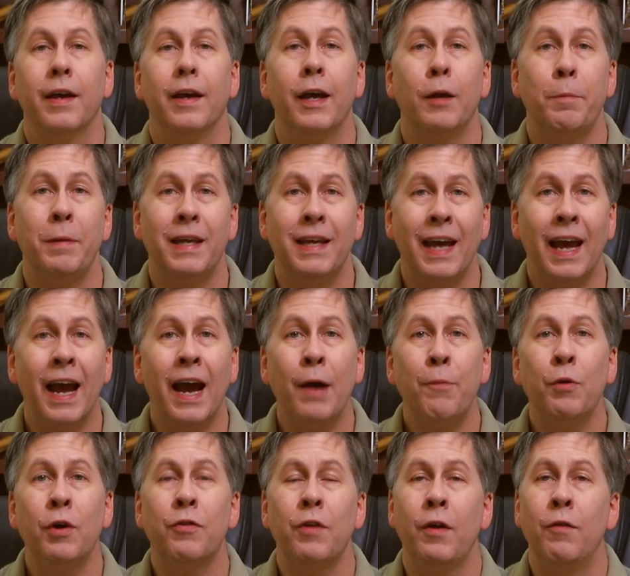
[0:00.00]
It
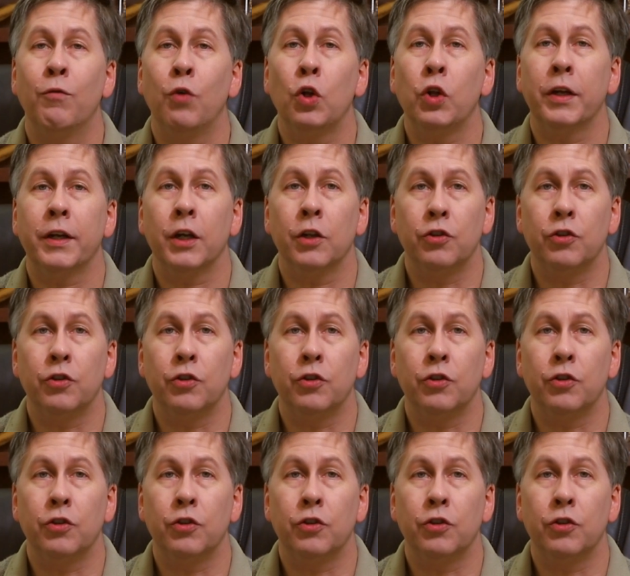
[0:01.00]
began with enrolling